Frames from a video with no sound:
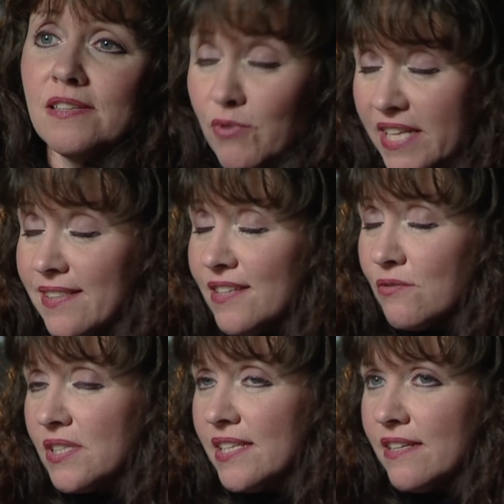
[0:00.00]
We
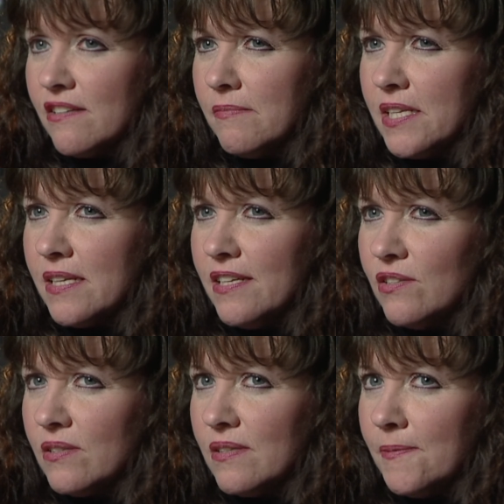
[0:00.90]
literally could have been
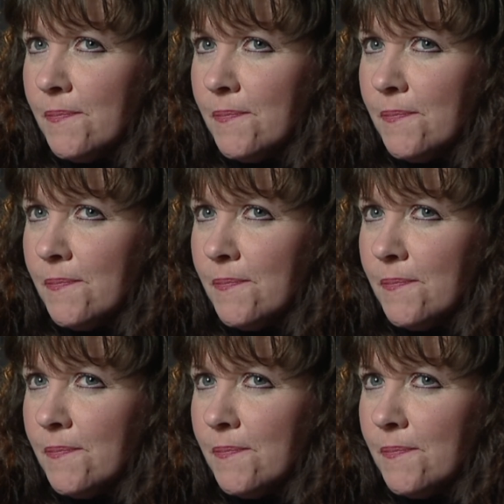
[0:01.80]
killed.